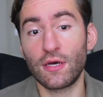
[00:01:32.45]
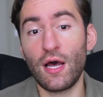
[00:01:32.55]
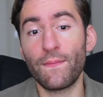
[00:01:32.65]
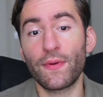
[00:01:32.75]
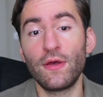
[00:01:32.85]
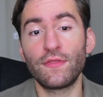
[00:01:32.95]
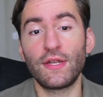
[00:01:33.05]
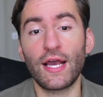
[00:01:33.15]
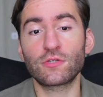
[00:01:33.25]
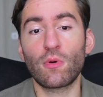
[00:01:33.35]
up. The
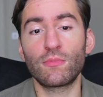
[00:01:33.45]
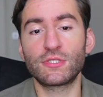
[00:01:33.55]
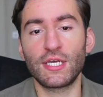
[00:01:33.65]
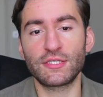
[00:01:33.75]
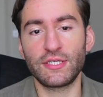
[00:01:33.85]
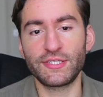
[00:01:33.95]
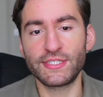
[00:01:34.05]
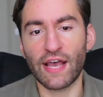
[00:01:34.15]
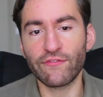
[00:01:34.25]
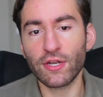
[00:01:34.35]
next one was
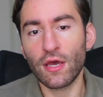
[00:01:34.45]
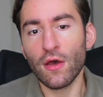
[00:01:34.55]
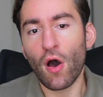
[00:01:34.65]
67.